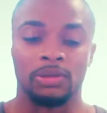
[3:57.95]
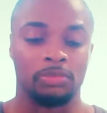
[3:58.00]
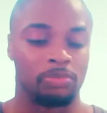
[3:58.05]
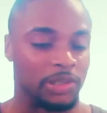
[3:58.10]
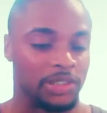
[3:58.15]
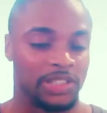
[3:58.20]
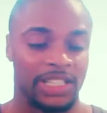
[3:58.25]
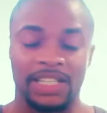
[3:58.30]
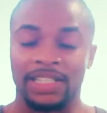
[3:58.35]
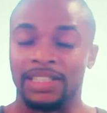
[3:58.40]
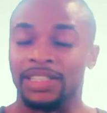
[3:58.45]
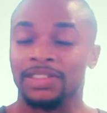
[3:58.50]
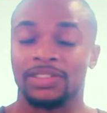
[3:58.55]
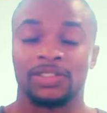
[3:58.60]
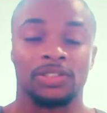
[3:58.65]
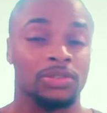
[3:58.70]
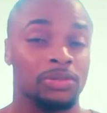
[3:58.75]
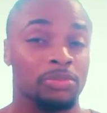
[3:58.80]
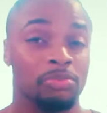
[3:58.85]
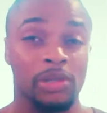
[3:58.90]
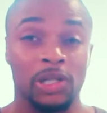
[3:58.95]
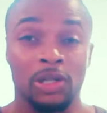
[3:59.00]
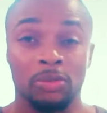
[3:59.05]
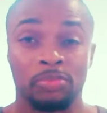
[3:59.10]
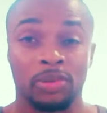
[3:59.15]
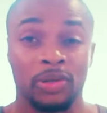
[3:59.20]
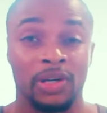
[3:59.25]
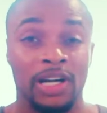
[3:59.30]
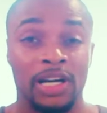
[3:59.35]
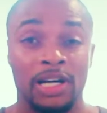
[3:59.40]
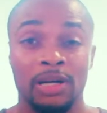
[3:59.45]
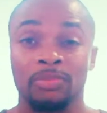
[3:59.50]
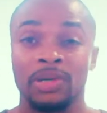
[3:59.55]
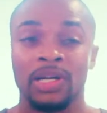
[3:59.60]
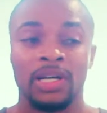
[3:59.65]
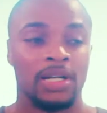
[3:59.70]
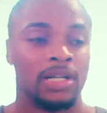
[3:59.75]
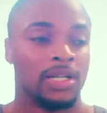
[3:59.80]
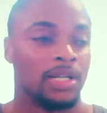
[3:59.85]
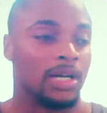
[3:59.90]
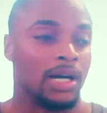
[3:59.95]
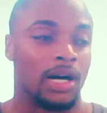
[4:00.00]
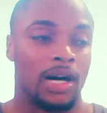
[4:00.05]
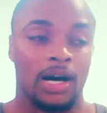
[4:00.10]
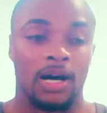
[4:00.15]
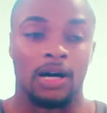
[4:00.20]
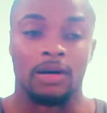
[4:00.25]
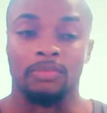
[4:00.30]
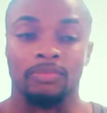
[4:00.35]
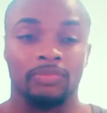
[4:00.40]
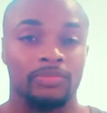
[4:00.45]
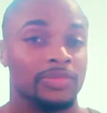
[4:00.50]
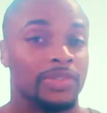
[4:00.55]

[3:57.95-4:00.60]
in pertaining to meal prep, how